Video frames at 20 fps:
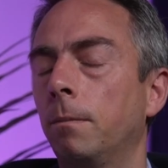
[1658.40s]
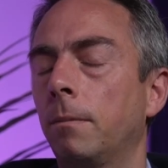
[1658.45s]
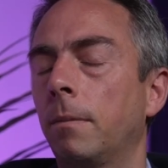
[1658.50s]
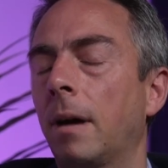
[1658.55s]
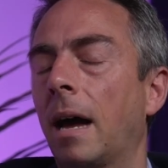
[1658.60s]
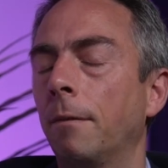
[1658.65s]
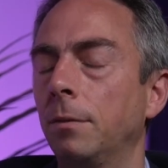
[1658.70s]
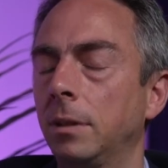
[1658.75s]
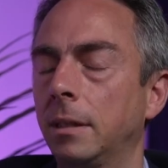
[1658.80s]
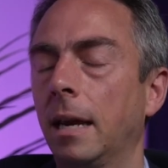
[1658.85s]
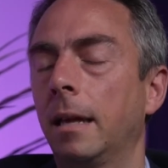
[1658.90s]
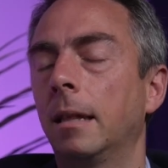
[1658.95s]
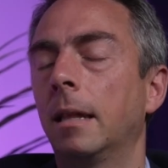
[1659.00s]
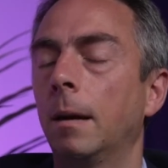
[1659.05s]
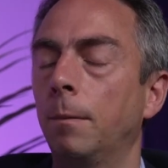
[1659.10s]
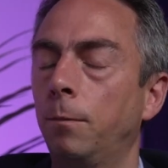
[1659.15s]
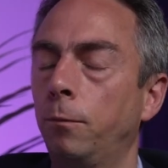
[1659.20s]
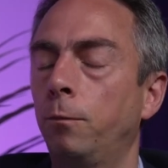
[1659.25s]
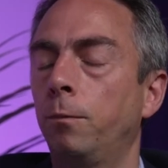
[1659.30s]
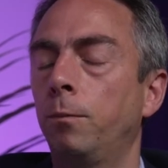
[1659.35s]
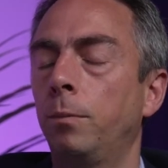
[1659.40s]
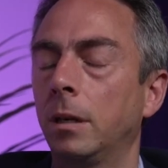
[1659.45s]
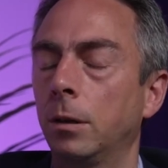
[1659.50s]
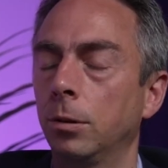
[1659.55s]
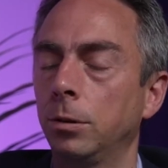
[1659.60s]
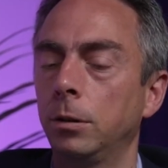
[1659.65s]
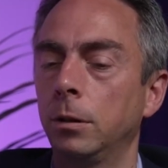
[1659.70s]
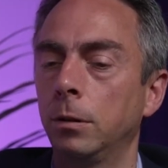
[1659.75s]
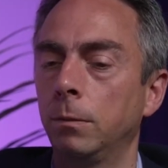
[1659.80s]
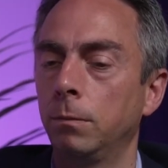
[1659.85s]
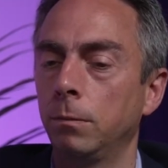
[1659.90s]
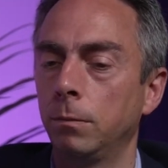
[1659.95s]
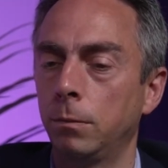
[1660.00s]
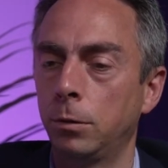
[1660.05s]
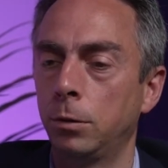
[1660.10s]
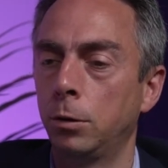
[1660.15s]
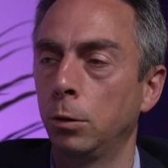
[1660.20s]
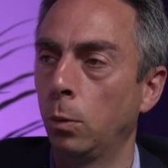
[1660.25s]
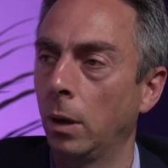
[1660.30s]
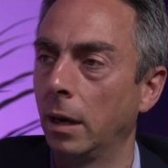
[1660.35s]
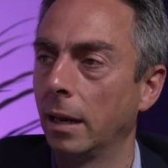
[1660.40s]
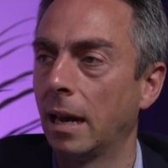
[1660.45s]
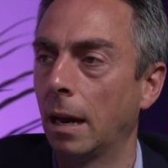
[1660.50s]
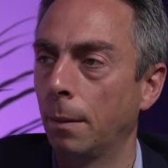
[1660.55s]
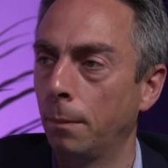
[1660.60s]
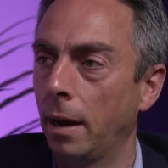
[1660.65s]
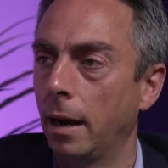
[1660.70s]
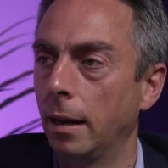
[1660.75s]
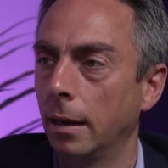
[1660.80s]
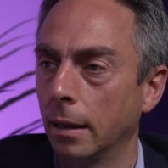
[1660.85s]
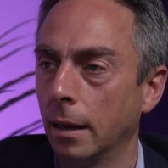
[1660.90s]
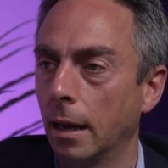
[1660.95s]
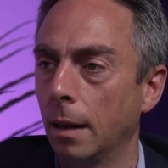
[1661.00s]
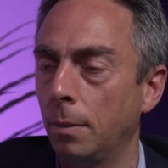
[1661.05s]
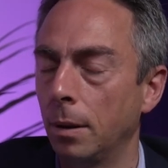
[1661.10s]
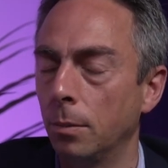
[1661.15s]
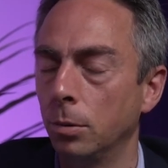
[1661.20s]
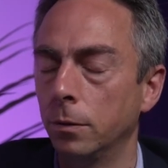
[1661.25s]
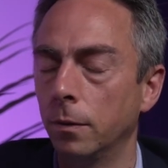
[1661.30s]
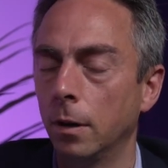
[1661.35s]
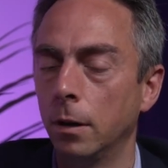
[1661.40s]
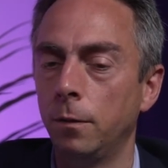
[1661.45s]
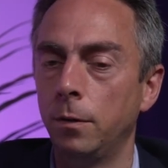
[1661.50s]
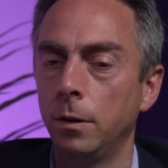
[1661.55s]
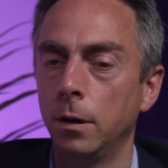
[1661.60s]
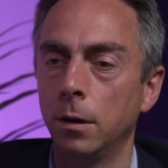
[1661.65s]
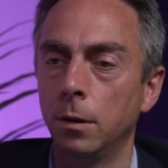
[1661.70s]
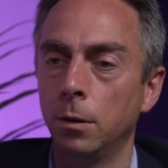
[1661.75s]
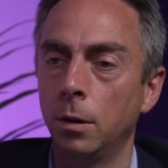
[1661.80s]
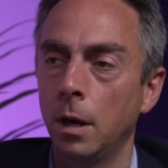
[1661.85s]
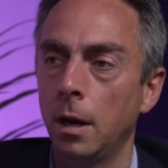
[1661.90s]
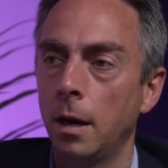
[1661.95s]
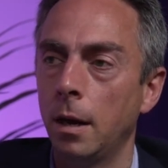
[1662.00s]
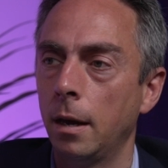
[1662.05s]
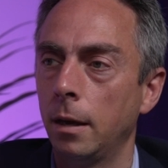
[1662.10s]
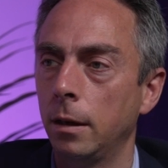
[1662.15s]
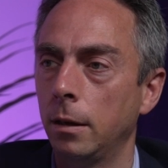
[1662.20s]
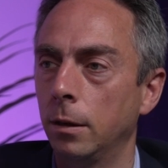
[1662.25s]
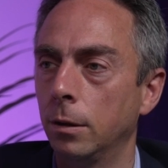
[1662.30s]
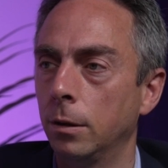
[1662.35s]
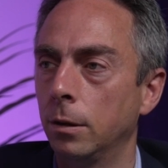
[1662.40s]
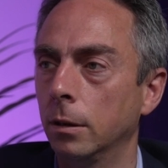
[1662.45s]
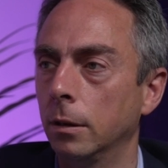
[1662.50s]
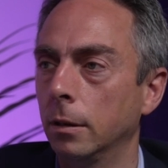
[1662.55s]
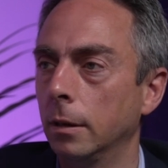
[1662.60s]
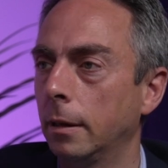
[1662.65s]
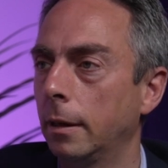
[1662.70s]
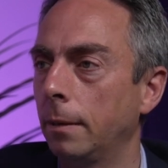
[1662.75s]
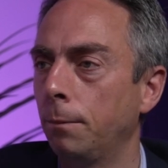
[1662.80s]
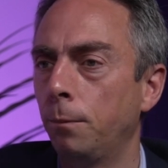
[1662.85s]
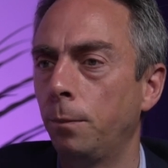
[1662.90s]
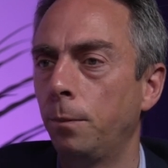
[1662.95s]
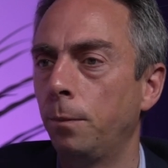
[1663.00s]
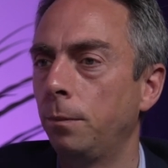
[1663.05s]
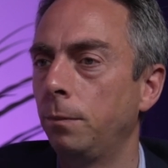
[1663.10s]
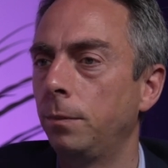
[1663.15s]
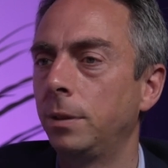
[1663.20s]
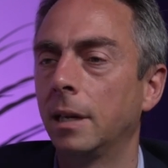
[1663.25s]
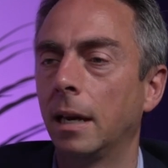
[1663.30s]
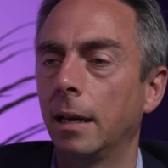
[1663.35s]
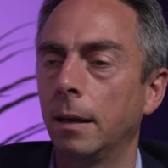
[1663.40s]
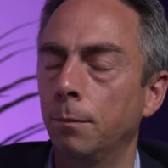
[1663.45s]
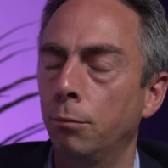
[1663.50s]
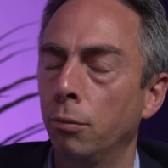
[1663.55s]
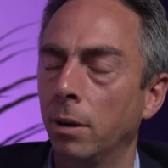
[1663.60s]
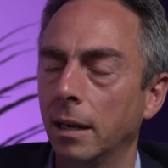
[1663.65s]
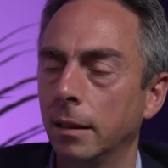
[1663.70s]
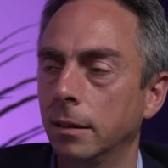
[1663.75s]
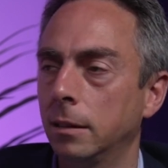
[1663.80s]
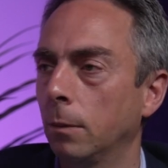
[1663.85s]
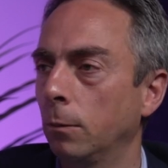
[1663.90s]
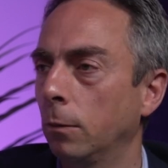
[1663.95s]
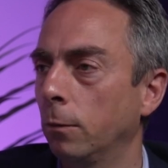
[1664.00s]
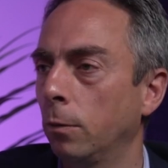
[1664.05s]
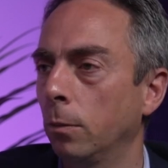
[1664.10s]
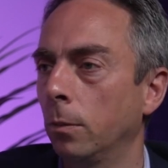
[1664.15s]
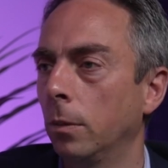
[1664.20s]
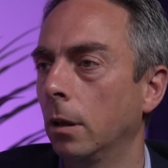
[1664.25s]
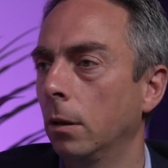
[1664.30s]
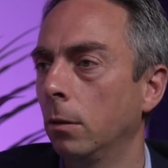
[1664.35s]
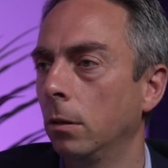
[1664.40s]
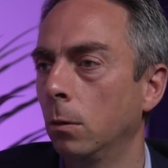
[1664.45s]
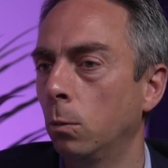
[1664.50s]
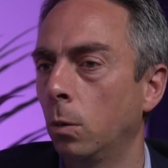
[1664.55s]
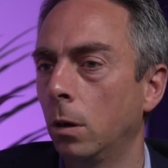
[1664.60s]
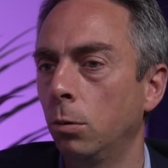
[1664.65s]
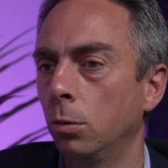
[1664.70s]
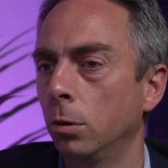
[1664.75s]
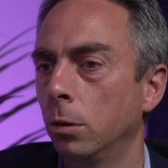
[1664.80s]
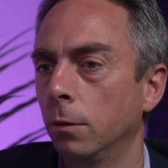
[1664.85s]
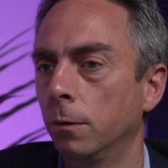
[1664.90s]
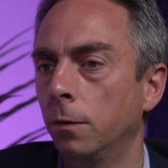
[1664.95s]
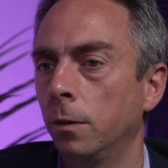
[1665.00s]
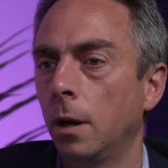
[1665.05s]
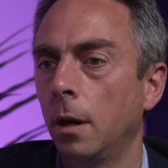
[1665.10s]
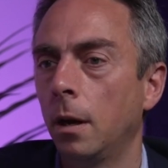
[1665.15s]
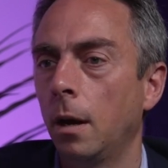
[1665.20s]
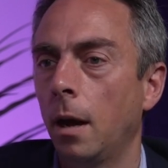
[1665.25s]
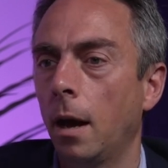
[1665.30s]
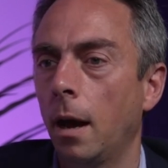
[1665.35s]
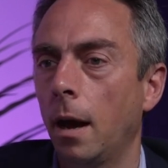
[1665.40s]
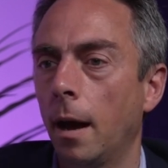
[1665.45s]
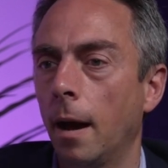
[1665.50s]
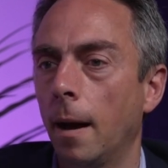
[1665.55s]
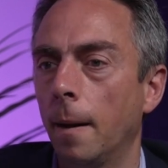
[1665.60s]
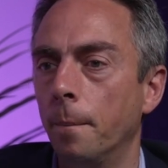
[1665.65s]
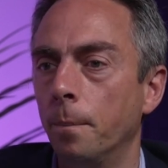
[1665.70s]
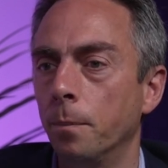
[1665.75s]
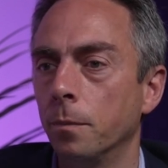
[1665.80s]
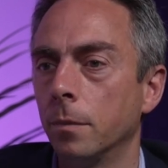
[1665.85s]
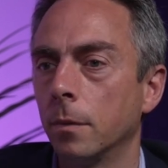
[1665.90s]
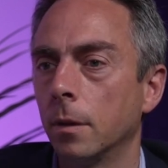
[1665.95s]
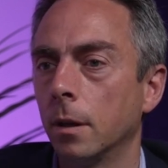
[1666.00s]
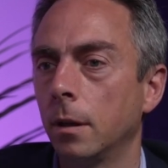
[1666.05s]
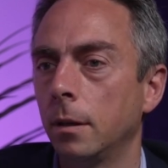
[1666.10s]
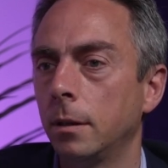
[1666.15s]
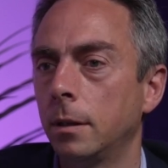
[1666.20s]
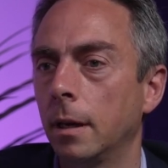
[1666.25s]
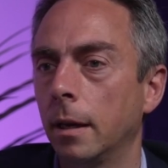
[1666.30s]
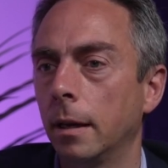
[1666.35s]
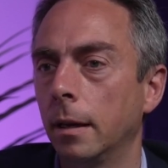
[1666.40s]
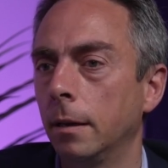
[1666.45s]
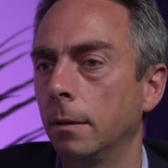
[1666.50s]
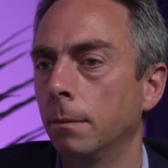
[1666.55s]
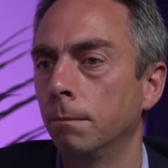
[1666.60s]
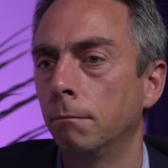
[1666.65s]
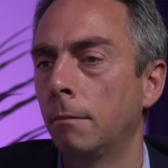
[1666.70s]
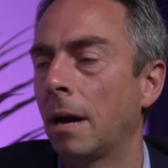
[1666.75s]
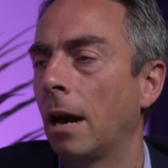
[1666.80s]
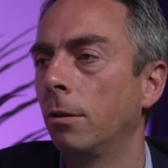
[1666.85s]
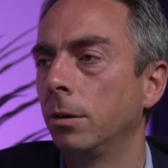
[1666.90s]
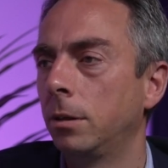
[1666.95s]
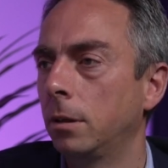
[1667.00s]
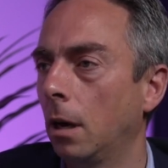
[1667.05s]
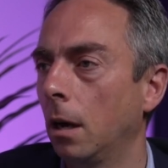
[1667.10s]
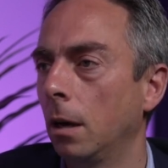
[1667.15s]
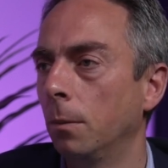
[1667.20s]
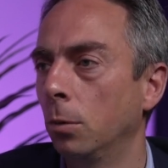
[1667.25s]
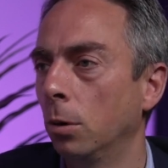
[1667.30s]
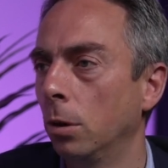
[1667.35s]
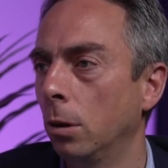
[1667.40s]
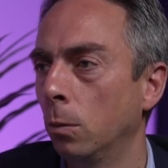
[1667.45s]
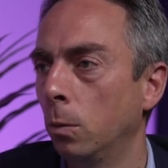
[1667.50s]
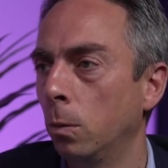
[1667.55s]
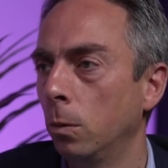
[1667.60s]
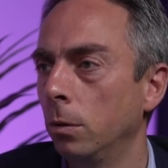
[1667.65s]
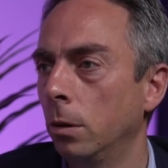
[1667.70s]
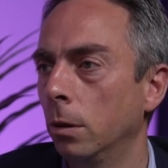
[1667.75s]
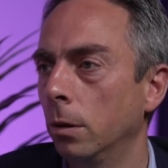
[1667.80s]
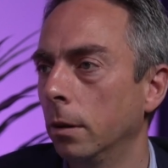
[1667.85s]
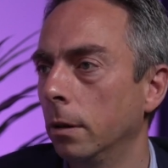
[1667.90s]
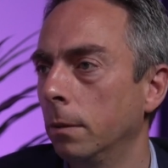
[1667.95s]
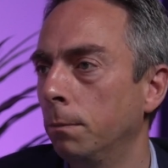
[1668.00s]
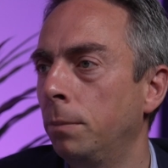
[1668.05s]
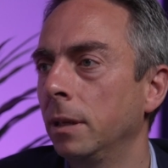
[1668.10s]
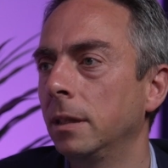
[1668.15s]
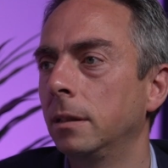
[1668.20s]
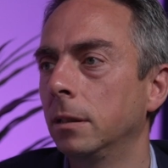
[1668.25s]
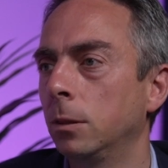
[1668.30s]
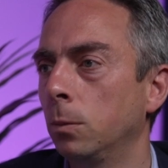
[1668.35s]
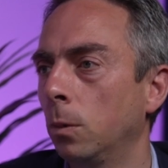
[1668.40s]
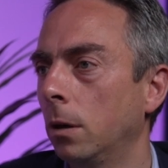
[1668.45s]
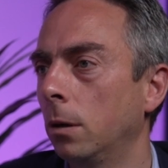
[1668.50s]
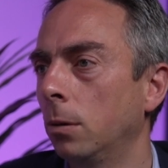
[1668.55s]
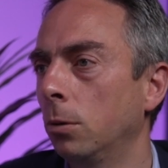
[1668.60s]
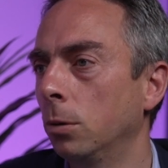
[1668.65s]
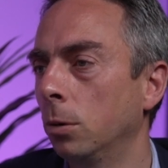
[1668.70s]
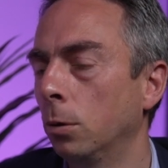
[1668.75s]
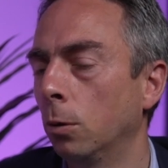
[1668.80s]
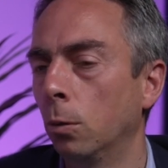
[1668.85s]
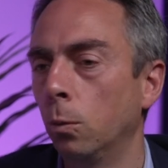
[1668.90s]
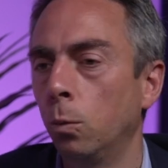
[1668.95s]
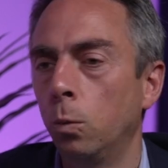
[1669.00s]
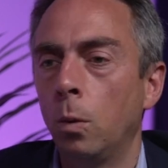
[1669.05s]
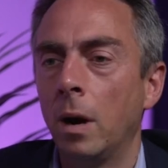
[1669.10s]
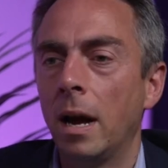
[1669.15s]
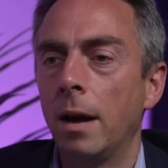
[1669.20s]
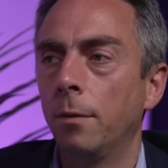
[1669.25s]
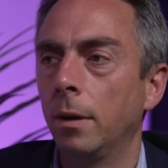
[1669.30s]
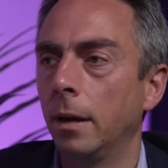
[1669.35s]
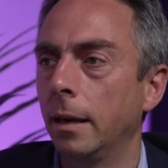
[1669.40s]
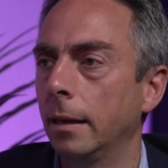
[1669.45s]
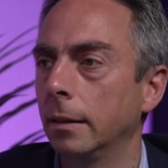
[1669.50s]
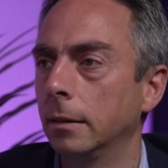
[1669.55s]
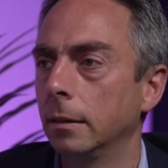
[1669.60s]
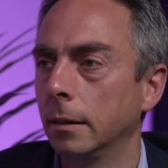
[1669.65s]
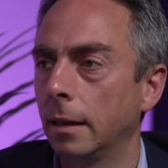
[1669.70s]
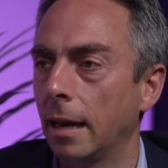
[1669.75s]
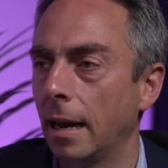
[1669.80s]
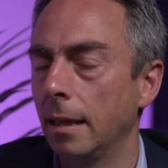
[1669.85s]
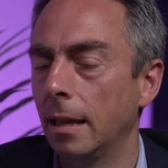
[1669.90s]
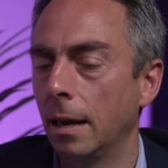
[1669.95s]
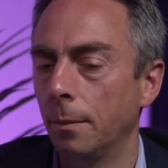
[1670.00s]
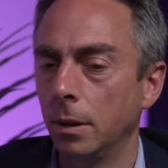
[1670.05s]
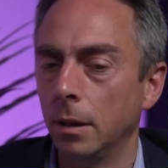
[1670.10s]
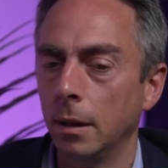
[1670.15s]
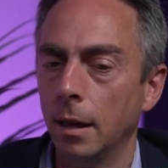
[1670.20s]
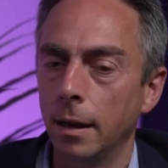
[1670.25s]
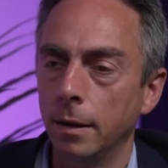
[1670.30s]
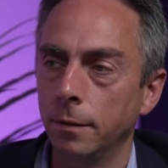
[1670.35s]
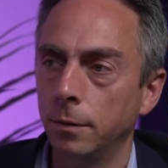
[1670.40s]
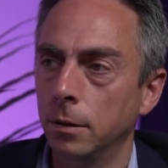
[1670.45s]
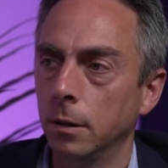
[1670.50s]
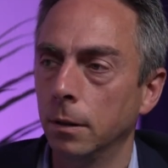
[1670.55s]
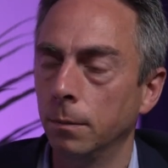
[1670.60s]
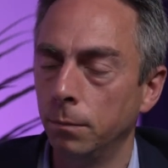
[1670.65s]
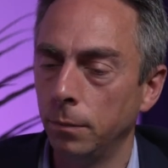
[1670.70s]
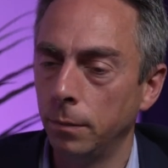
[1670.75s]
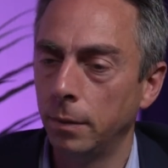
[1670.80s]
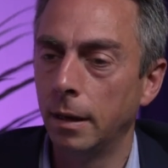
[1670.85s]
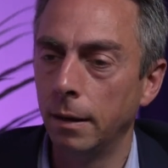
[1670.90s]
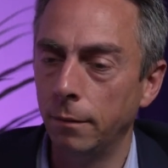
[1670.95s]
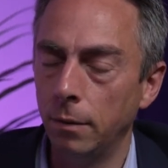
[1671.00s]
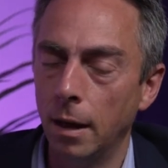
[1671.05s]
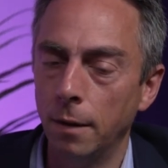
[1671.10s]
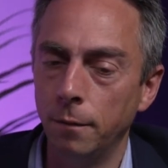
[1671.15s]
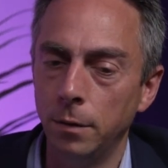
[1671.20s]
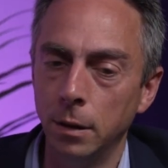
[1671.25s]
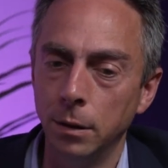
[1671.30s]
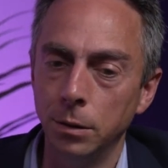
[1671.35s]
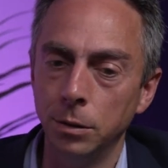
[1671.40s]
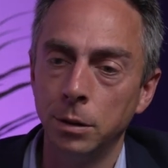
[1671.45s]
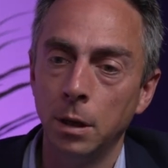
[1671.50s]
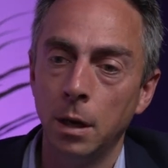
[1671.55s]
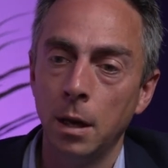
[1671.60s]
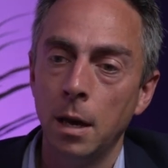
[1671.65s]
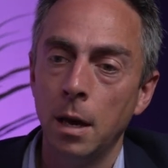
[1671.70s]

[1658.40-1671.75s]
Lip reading: having to get there because you do well at campaign and get people to vote for you. You can, say, bring in someone from the world of, say, maritime or the business world or wherever it is and get them in there to give their views.